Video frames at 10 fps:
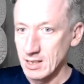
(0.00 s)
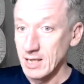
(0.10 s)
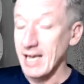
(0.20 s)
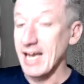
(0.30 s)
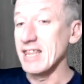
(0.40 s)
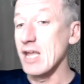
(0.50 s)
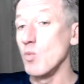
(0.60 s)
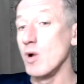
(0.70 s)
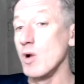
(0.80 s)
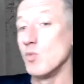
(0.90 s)
And then
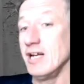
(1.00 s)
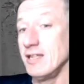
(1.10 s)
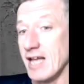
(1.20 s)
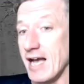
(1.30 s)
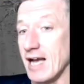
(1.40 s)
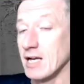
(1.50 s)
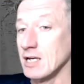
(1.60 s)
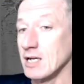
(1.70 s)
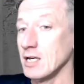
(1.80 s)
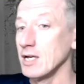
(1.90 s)
when we're in
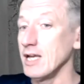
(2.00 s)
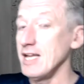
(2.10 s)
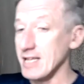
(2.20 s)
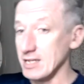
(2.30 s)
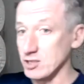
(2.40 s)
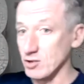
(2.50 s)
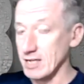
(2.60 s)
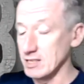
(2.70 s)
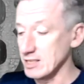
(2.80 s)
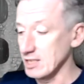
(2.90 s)
that
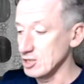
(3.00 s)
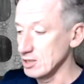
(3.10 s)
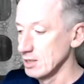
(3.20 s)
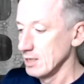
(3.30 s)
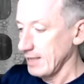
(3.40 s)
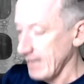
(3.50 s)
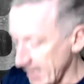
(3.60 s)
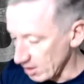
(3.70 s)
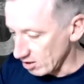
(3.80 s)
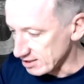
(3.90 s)
training session,
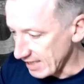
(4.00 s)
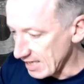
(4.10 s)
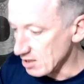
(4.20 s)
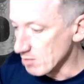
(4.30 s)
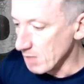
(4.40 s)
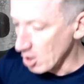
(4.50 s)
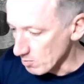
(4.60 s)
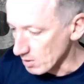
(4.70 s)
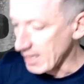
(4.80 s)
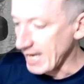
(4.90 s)
can I stay in the
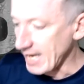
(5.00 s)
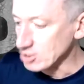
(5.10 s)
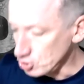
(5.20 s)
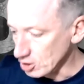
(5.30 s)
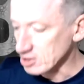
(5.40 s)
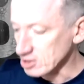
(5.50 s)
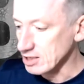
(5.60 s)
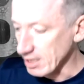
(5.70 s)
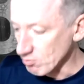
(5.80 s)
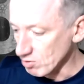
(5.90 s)
moment and just
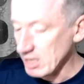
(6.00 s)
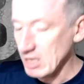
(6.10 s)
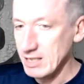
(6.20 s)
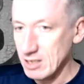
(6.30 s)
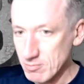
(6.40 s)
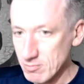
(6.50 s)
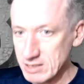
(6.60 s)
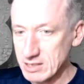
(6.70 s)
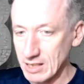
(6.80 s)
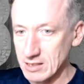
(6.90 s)
stay really
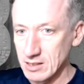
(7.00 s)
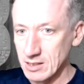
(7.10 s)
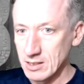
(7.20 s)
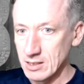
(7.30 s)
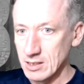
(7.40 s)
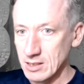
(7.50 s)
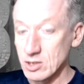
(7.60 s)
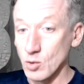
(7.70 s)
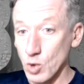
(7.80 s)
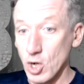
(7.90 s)
committed
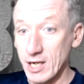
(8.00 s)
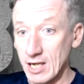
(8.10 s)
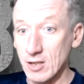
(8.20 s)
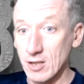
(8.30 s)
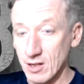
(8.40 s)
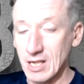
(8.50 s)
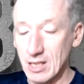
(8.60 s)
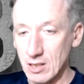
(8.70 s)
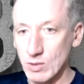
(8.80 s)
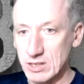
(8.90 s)
to working on the thing
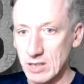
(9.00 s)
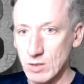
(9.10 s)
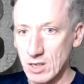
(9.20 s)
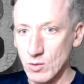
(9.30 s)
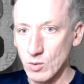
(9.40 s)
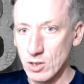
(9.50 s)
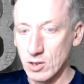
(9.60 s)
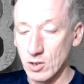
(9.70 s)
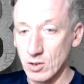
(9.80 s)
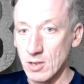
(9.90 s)
that we said we're going to work
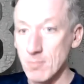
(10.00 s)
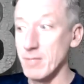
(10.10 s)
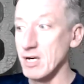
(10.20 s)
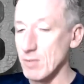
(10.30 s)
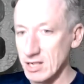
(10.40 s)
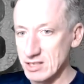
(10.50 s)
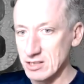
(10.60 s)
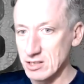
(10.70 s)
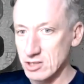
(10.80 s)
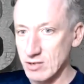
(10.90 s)
on? Minimizing
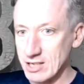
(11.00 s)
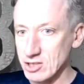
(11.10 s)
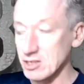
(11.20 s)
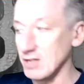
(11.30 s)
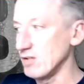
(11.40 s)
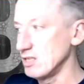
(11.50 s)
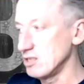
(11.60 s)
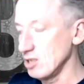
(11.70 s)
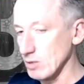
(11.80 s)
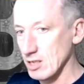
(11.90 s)
distractions. If I
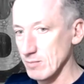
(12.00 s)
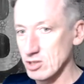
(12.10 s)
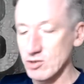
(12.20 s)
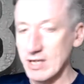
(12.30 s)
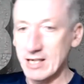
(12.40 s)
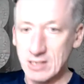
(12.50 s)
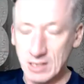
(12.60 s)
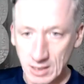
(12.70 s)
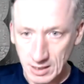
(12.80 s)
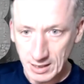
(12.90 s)
do become distracted,
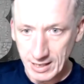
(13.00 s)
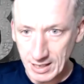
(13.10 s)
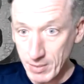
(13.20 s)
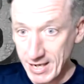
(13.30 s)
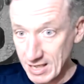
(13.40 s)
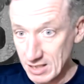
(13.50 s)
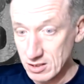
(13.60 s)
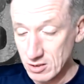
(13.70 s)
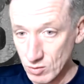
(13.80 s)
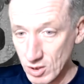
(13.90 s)
getting back into
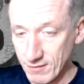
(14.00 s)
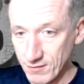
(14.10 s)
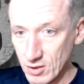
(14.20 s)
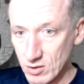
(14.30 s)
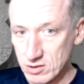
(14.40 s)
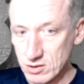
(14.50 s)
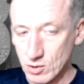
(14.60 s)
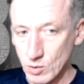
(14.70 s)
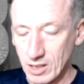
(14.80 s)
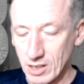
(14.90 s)
the right focus as
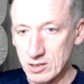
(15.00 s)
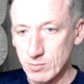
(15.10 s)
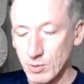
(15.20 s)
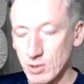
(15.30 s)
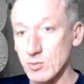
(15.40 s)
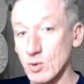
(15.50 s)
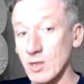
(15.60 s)
quickly as possible.